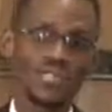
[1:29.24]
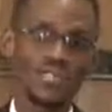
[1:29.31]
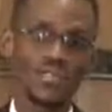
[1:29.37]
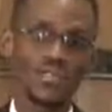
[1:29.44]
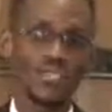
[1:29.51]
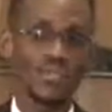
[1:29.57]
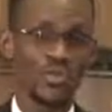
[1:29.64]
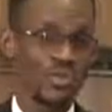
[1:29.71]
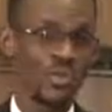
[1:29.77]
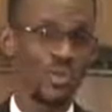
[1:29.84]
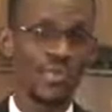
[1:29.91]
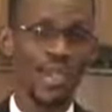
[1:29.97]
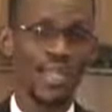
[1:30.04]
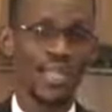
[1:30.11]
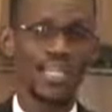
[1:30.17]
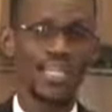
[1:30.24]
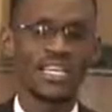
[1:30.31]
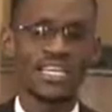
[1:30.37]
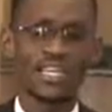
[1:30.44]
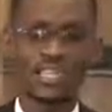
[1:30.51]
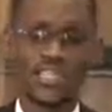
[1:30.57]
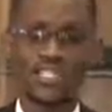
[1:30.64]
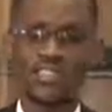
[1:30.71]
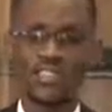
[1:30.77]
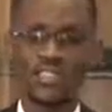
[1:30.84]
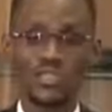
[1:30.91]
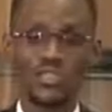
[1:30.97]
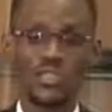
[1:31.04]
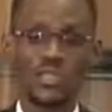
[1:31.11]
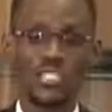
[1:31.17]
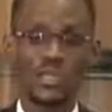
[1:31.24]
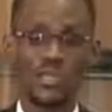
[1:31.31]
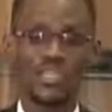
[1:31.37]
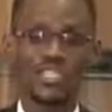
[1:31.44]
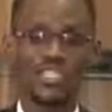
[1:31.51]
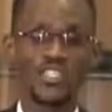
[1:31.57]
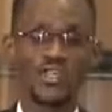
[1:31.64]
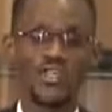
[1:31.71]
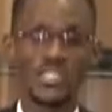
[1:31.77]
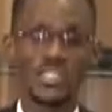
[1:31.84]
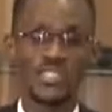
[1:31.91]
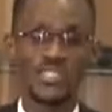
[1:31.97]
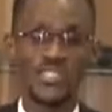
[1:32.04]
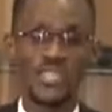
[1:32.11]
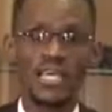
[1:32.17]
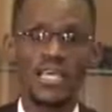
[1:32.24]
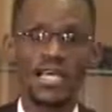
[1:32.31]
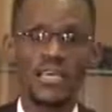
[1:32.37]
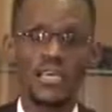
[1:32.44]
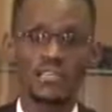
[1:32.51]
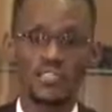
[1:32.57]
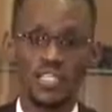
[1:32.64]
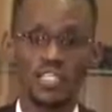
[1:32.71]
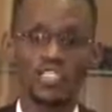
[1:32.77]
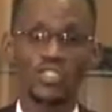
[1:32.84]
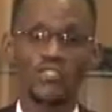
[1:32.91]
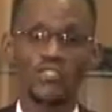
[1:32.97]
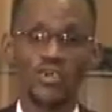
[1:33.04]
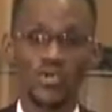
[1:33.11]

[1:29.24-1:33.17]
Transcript: of course, through your bank. This is also expected to ease acquisition of